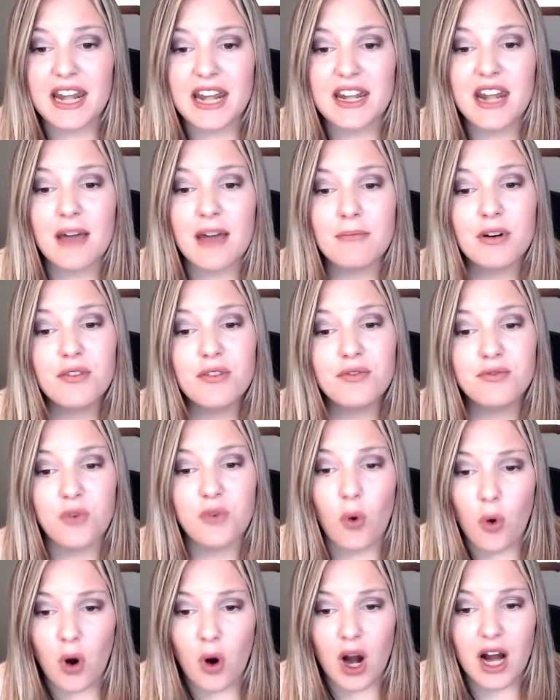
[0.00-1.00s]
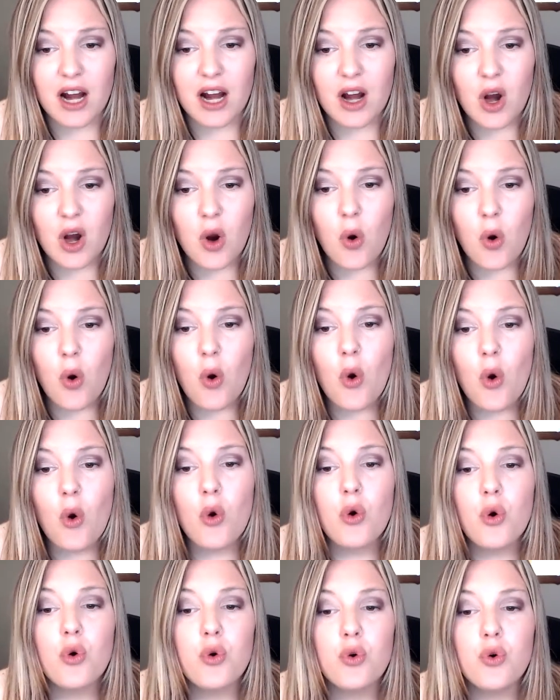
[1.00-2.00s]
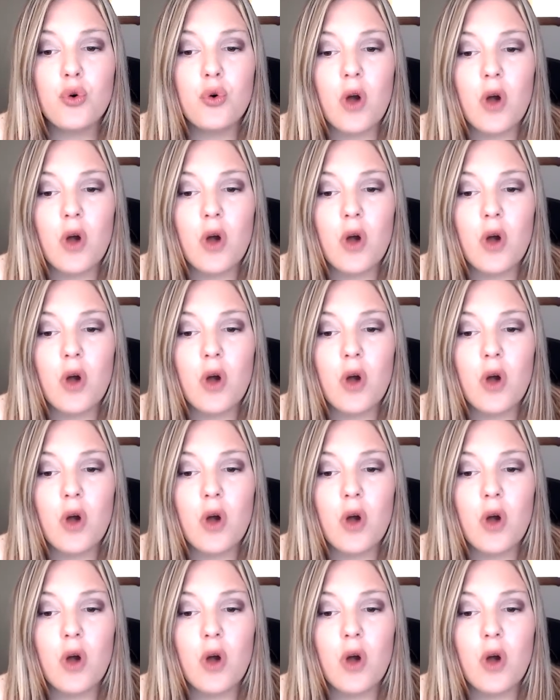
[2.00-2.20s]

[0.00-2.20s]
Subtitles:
number 4, who